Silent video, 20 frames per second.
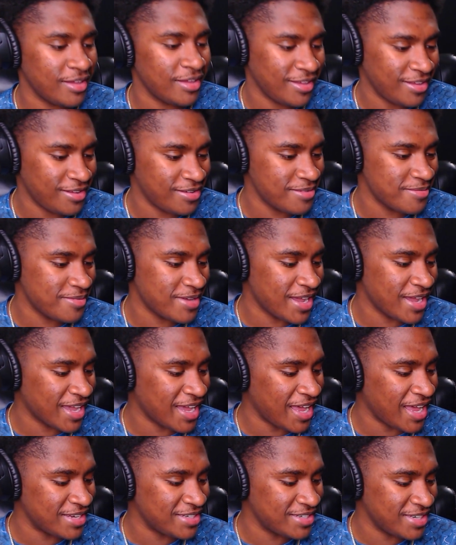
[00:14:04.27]
Hello, bro. I
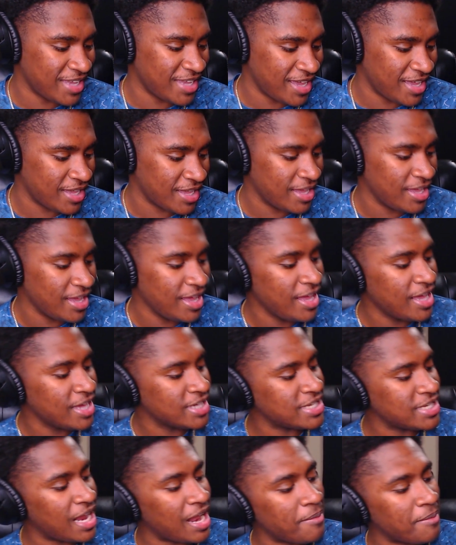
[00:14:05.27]
got you, gang.
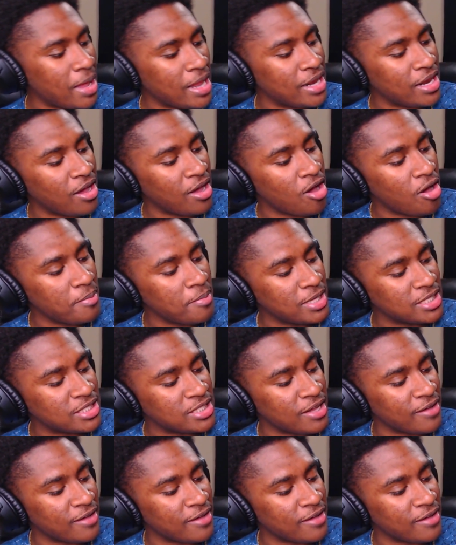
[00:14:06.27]
Shout out my dog, Mr.